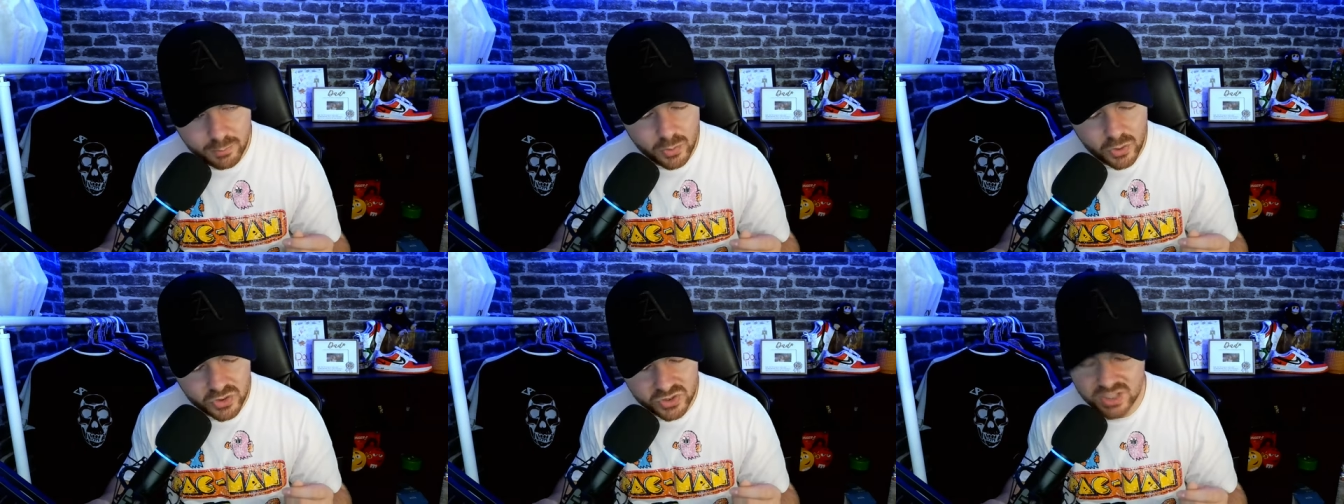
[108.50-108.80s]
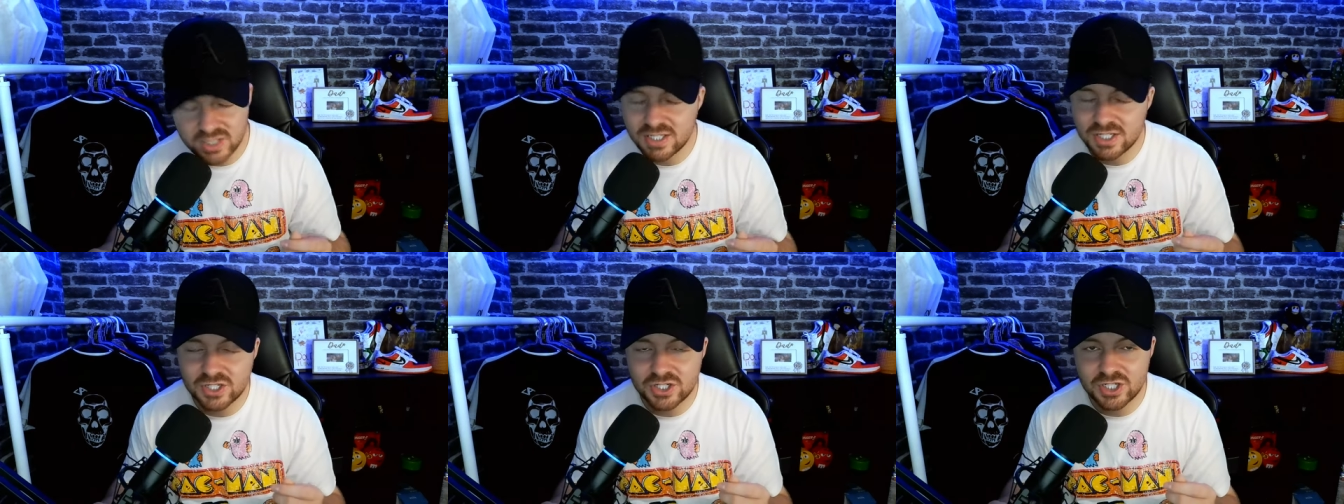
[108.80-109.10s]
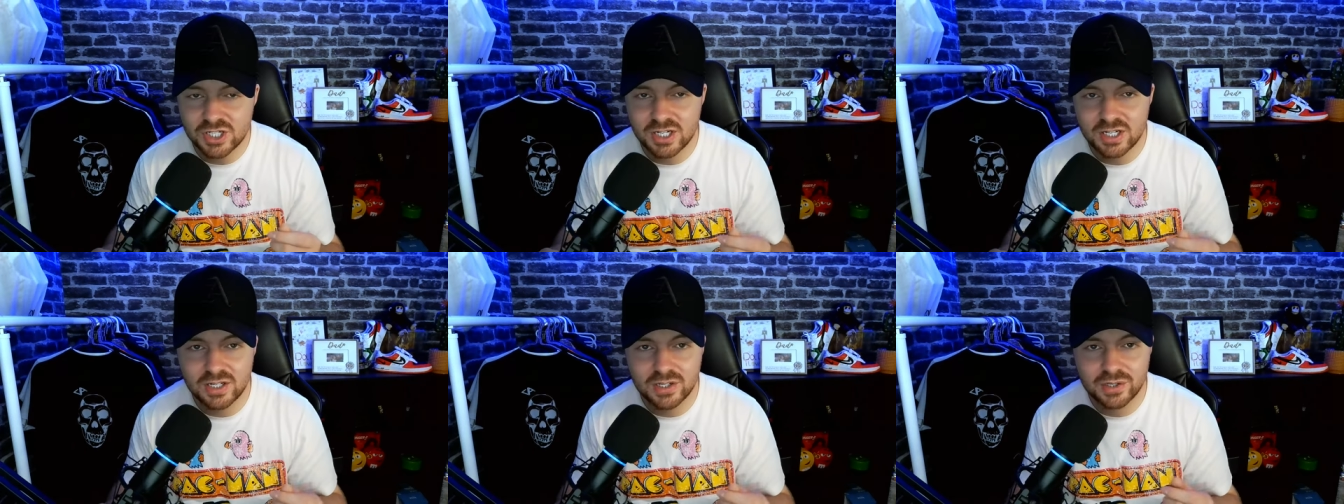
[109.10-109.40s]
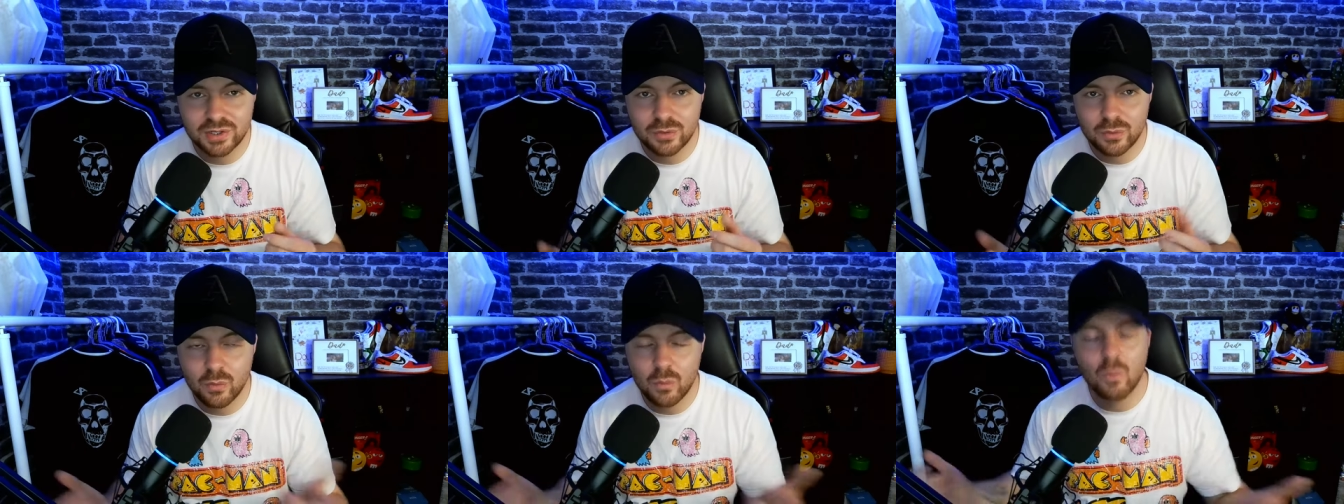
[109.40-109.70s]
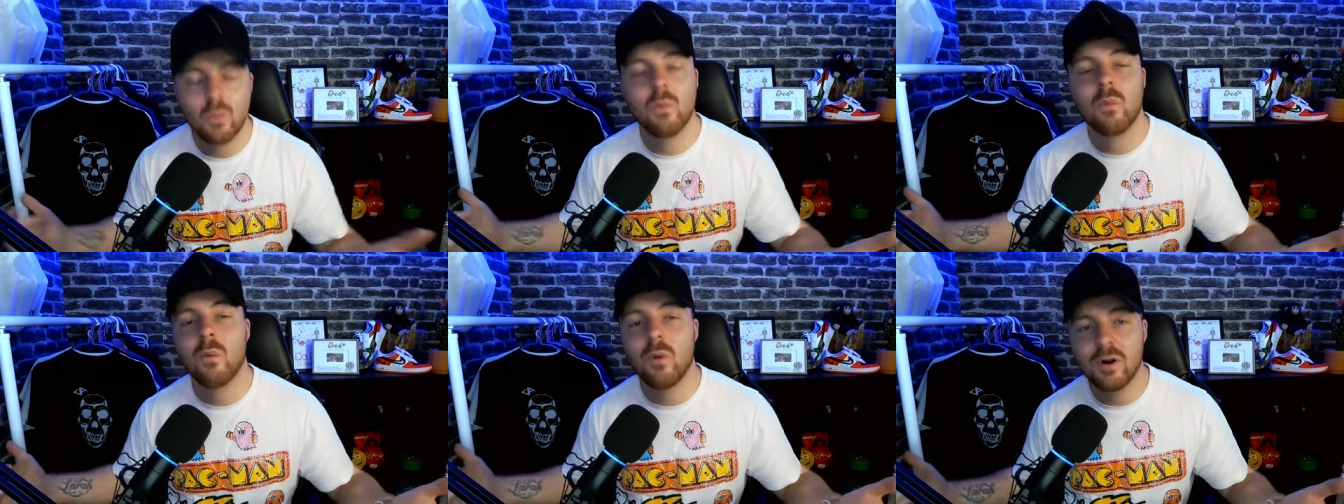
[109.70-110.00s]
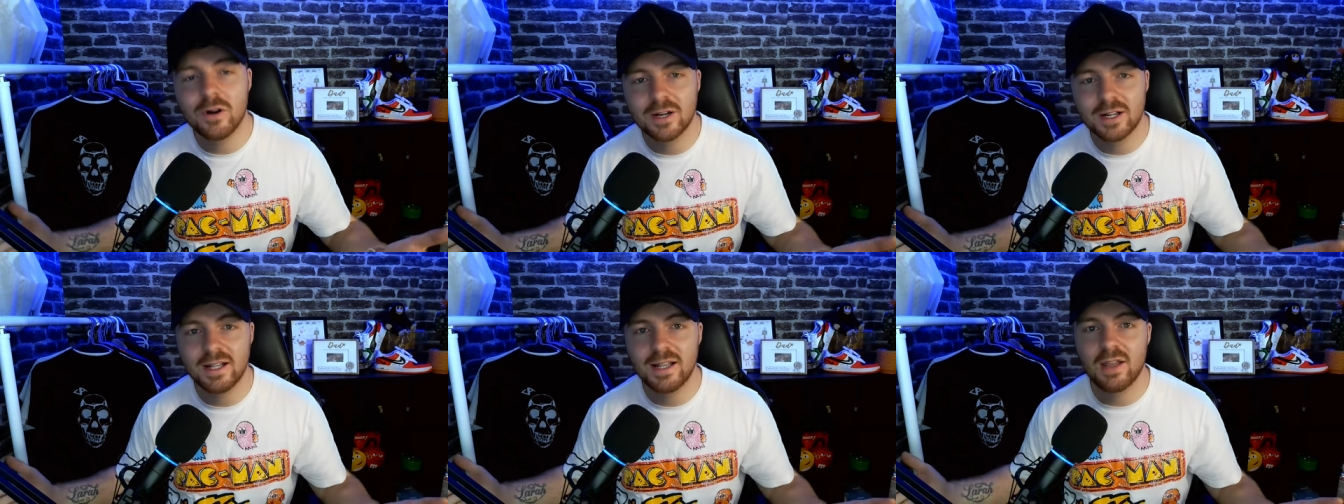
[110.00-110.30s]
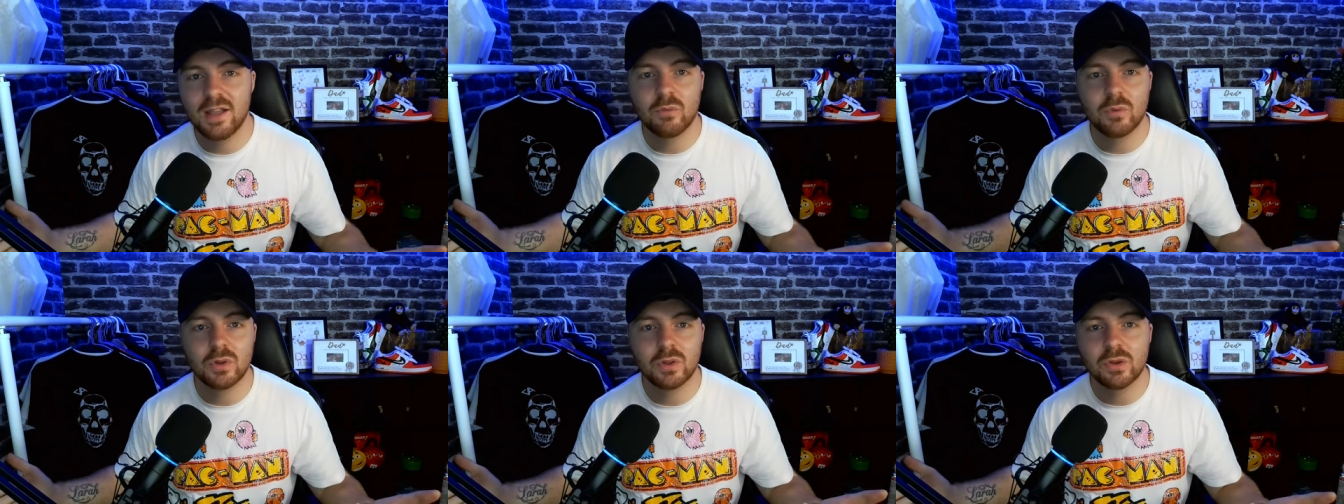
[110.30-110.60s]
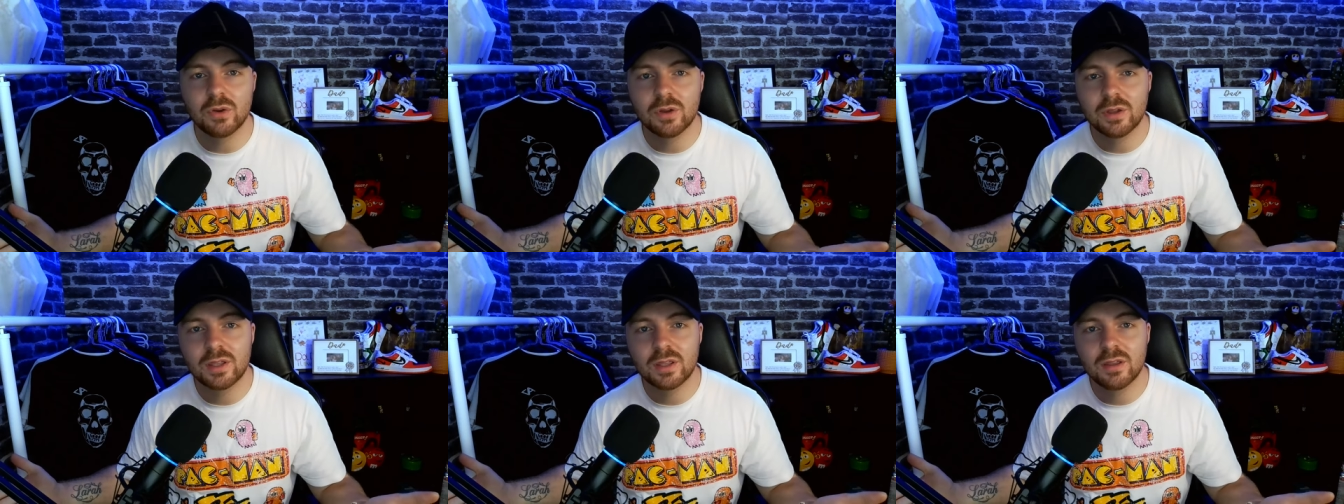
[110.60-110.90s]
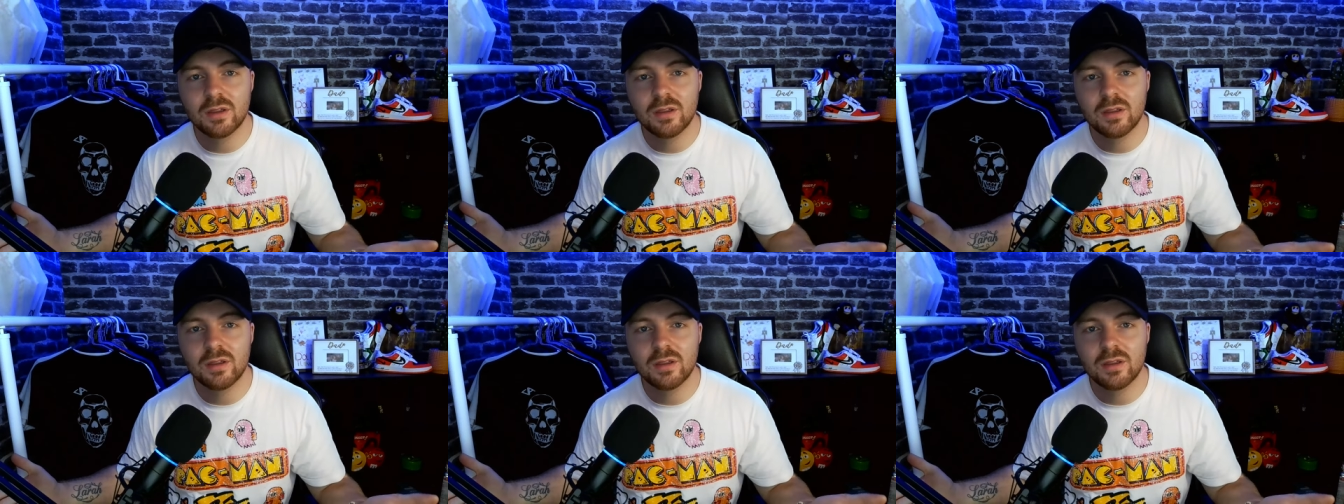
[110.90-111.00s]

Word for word: bucks on this shit? What are they left with Nike?